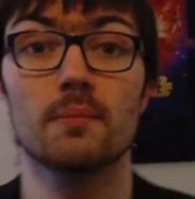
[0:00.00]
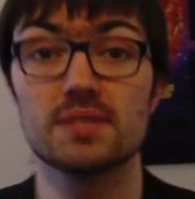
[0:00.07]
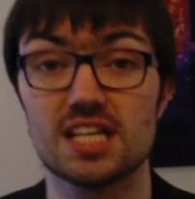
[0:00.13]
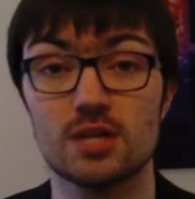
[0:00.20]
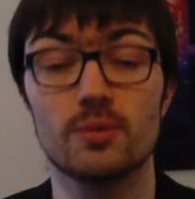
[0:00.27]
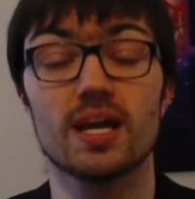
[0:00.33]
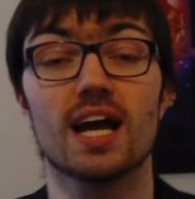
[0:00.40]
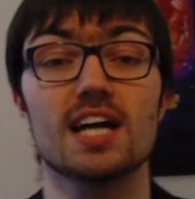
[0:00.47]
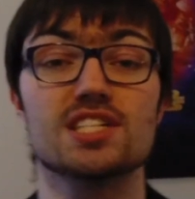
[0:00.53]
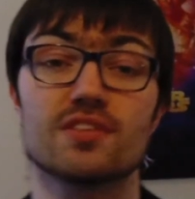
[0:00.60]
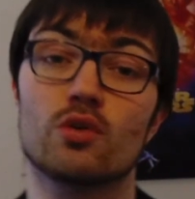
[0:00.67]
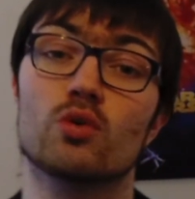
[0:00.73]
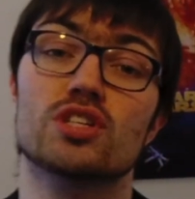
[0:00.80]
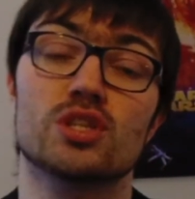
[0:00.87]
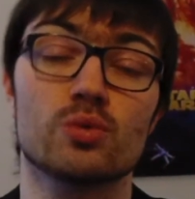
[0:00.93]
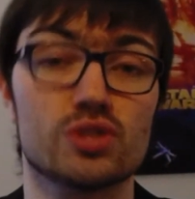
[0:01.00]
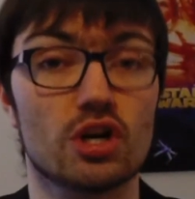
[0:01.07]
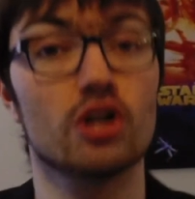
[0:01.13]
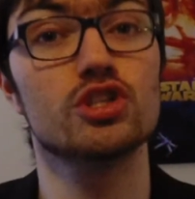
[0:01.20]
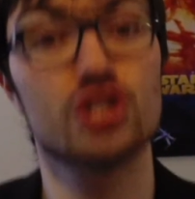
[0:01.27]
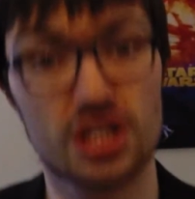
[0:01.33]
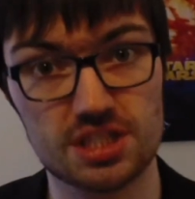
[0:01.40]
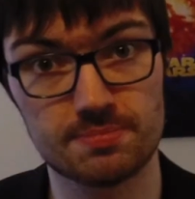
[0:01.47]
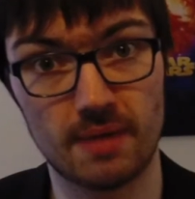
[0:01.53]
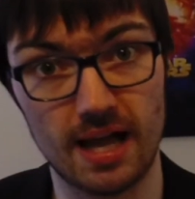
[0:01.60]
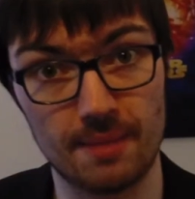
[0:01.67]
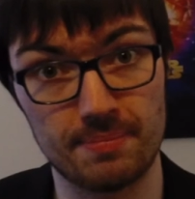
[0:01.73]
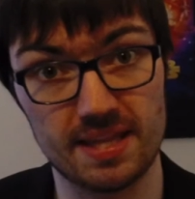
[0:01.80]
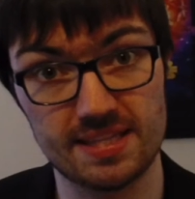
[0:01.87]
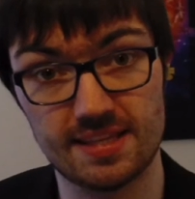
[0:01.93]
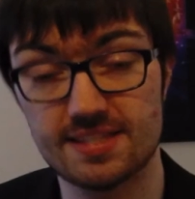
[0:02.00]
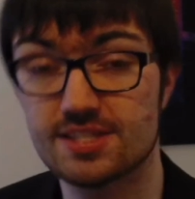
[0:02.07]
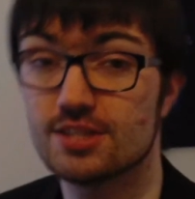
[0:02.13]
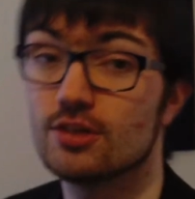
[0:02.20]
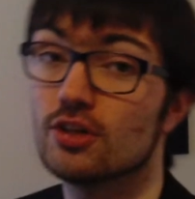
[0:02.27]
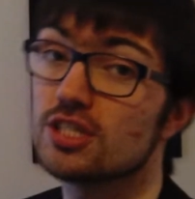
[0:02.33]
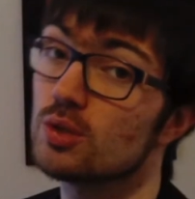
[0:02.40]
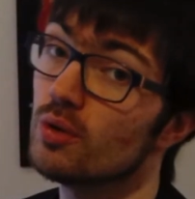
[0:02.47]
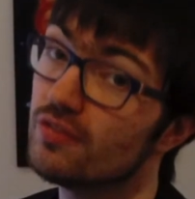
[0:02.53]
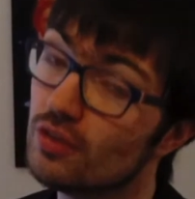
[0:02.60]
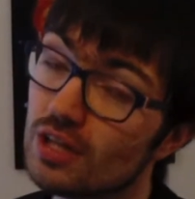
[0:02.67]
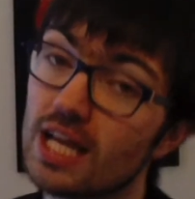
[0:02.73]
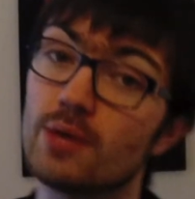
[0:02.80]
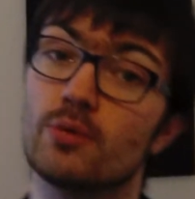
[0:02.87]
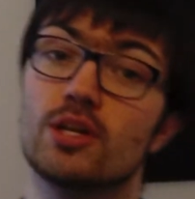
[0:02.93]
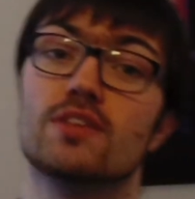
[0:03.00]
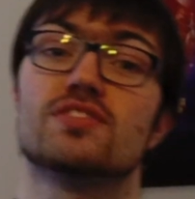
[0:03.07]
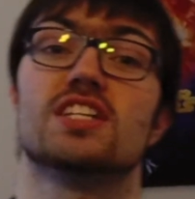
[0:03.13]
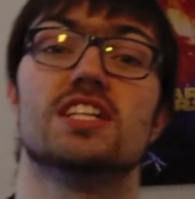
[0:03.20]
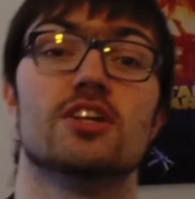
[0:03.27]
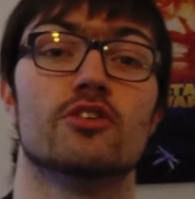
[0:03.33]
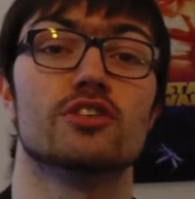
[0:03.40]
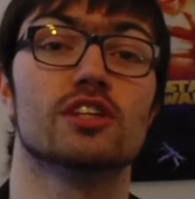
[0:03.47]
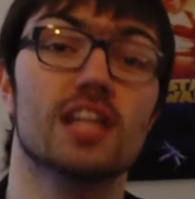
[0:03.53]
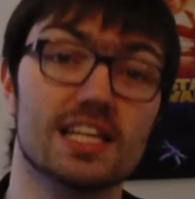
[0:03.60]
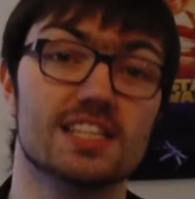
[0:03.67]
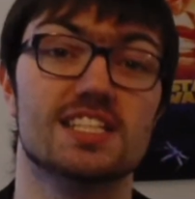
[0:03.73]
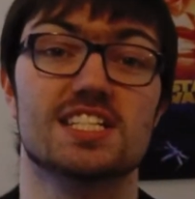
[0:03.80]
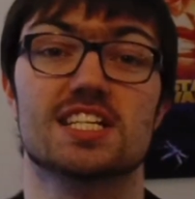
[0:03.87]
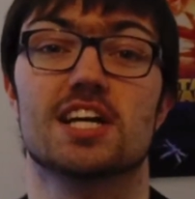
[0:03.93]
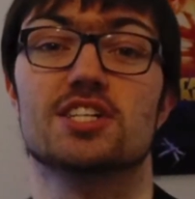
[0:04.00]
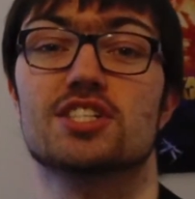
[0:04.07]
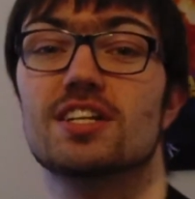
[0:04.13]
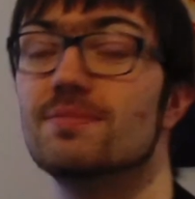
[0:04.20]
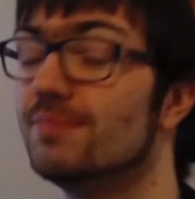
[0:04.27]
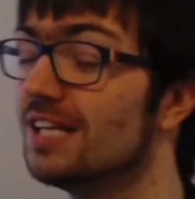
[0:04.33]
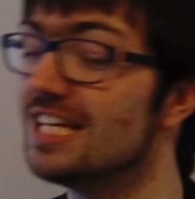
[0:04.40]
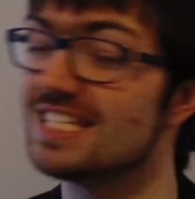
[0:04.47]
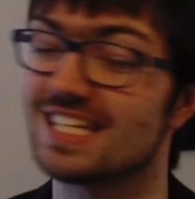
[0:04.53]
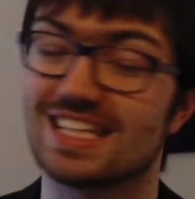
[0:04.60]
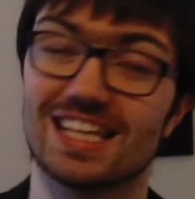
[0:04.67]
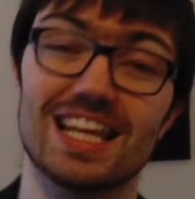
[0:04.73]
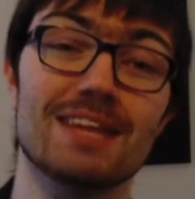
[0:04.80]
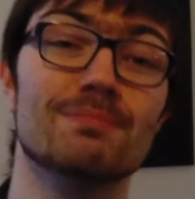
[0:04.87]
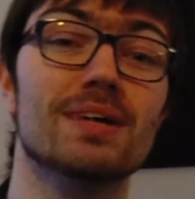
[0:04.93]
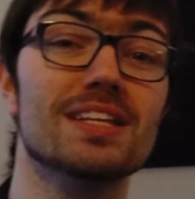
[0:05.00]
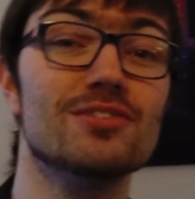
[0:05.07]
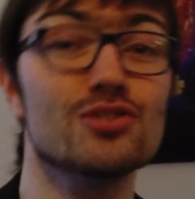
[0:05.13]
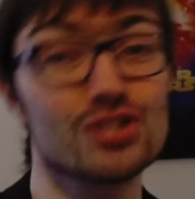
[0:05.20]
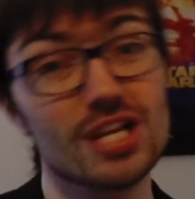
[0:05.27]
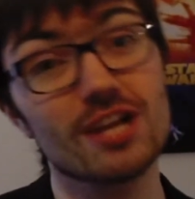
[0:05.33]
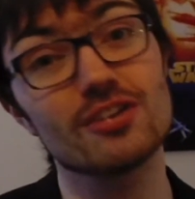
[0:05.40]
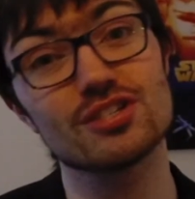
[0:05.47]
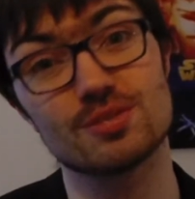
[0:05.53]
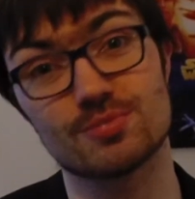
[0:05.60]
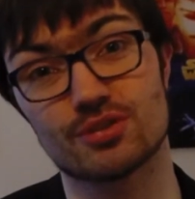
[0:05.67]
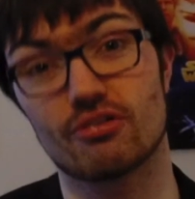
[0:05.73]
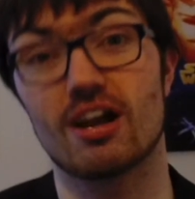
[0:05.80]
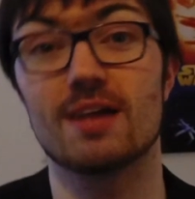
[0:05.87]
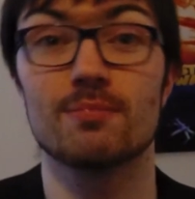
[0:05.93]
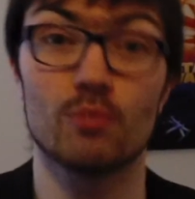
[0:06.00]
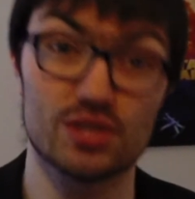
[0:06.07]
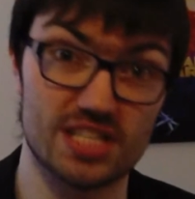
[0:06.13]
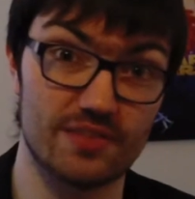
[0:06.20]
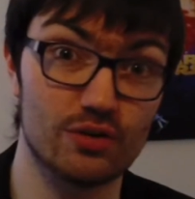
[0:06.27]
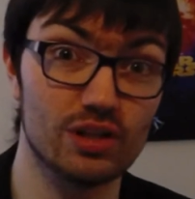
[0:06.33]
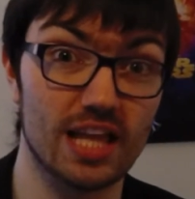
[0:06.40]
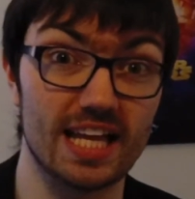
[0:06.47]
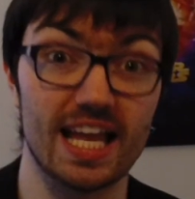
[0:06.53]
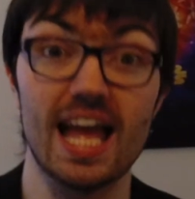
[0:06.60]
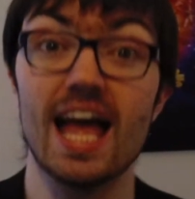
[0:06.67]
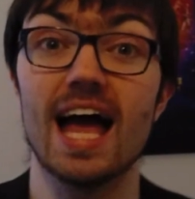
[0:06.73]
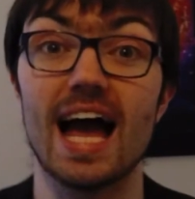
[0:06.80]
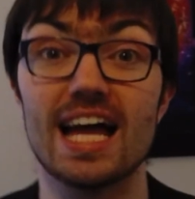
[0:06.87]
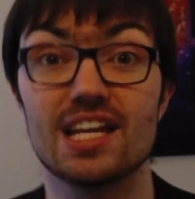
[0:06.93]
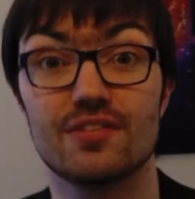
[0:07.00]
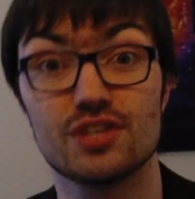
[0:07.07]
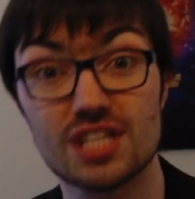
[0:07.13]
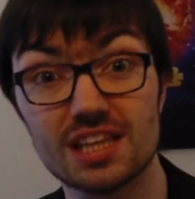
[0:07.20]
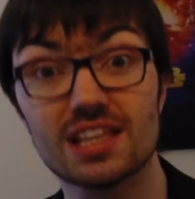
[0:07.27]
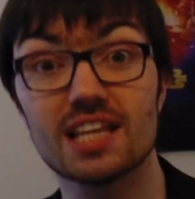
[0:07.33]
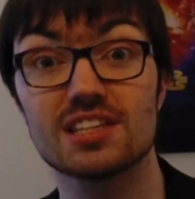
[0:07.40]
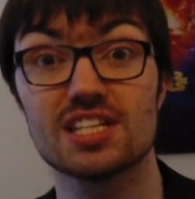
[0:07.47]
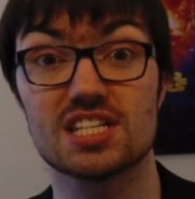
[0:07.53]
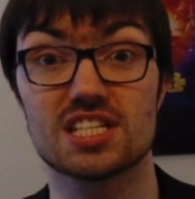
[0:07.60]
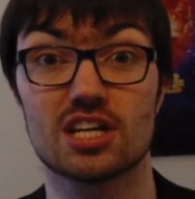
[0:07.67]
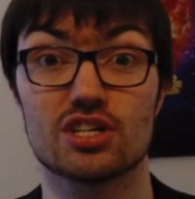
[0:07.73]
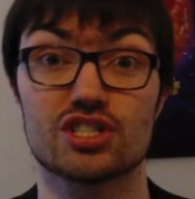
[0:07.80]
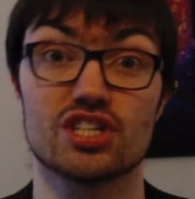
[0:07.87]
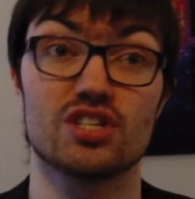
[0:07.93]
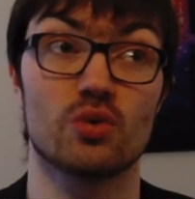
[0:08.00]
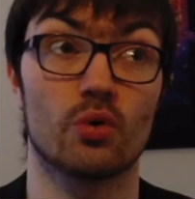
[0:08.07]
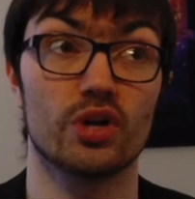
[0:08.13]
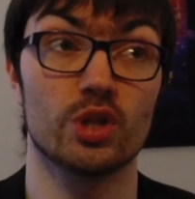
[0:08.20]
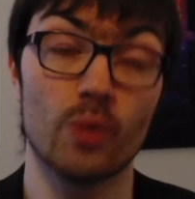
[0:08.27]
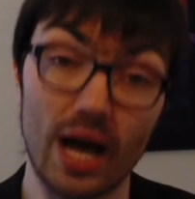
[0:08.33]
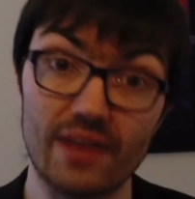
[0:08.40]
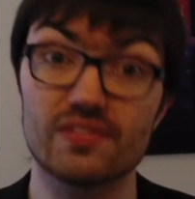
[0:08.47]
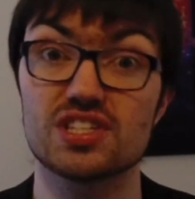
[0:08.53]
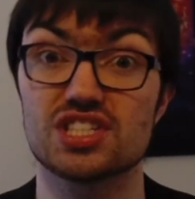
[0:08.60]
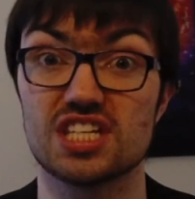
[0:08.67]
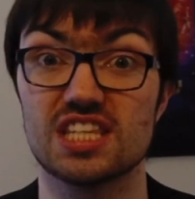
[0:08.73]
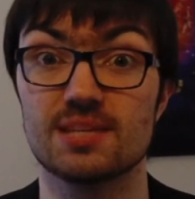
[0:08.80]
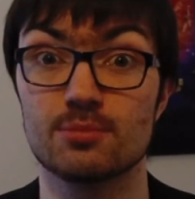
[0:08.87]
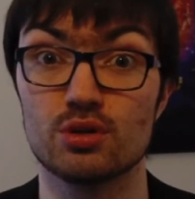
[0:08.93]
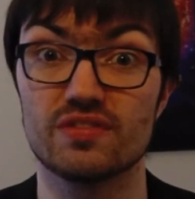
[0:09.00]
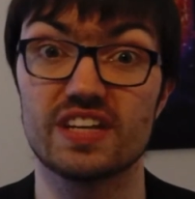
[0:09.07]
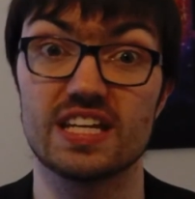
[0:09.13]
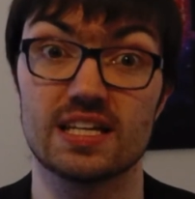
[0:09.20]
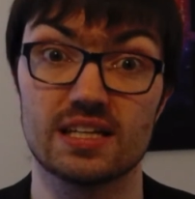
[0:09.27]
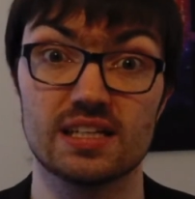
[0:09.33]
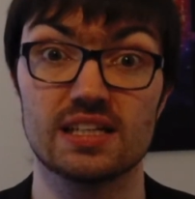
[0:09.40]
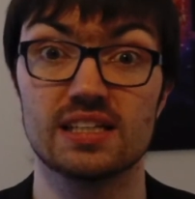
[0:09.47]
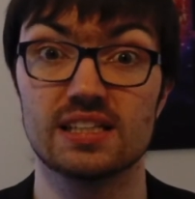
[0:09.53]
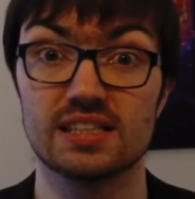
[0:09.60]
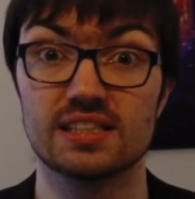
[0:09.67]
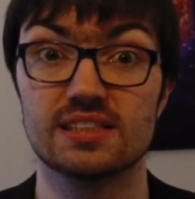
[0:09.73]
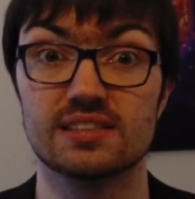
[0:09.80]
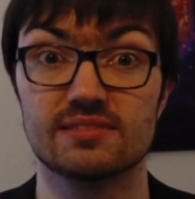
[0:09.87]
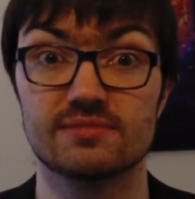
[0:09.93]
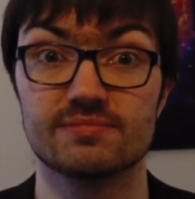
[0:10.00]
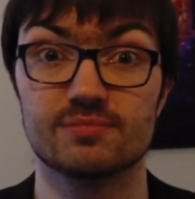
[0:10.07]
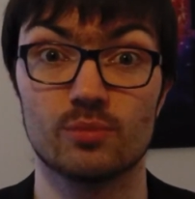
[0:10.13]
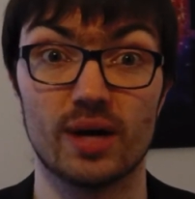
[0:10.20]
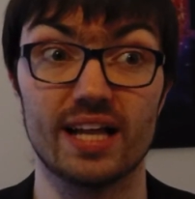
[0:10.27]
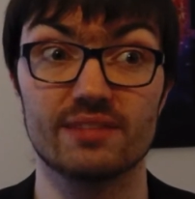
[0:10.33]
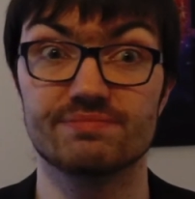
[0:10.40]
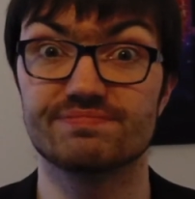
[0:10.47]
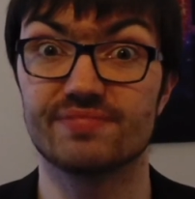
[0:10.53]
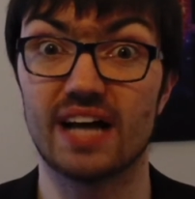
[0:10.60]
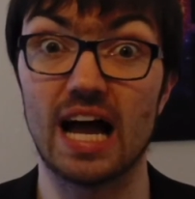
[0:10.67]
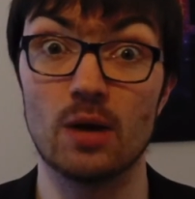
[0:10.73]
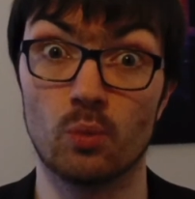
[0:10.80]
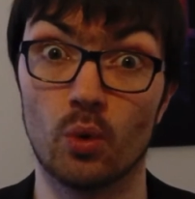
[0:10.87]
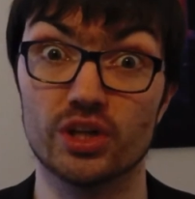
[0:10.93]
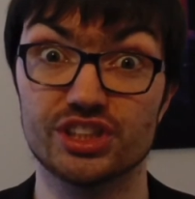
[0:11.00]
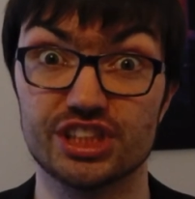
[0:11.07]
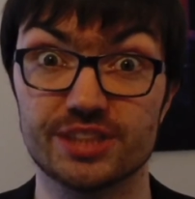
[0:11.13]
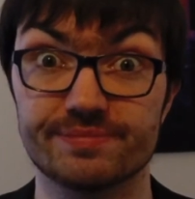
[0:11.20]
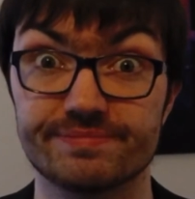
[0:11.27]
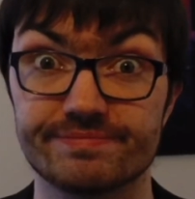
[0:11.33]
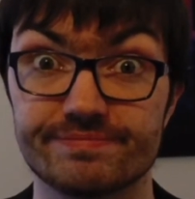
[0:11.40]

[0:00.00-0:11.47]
But anyway, guys, of course, those are just my opinions, and also if you like what you've seen here and you like the discussion, please hit the like button, share, subscribe, whatever you like. And if you didn't like the discussion, or you haven't seen the movie, well, I warned you.